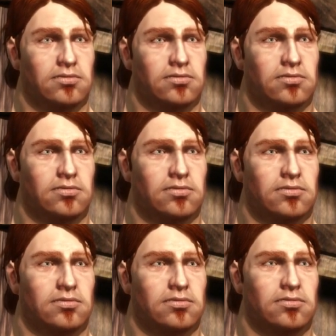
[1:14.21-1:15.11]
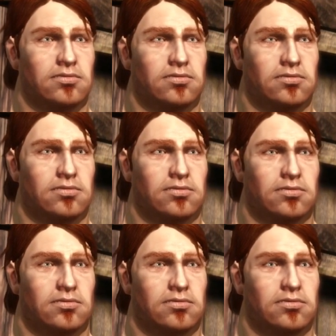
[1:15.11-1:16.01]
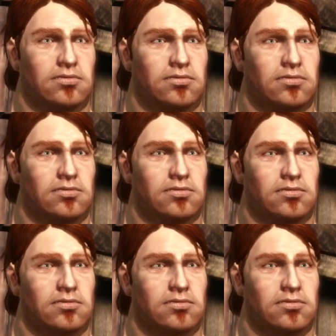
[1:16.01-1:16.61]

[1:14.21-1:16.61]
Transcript: [no speech]